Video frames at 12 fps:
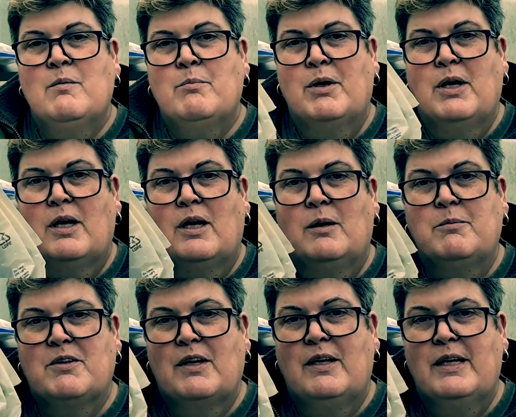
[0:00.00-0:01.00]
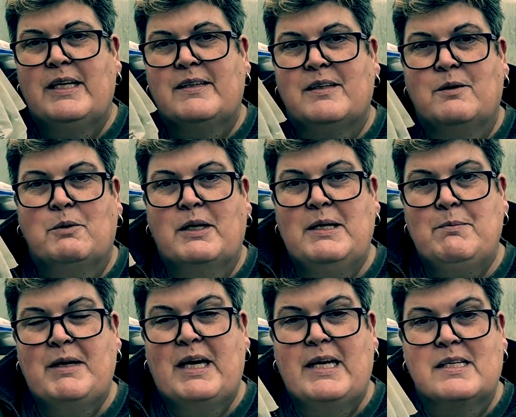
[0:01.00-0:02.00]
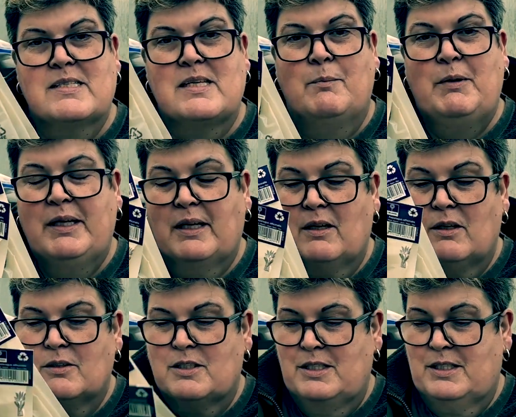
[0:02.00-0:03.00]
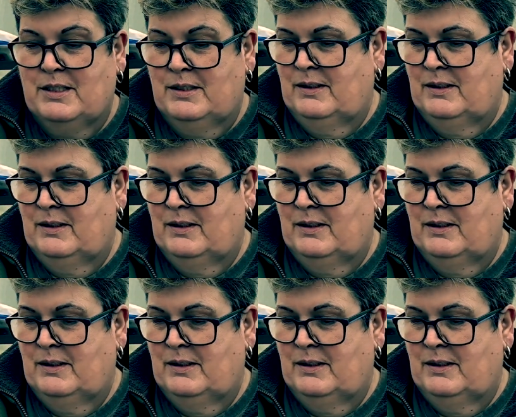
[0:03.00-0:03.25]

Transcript: But I'm delighted that we're going to be getting some in the garden.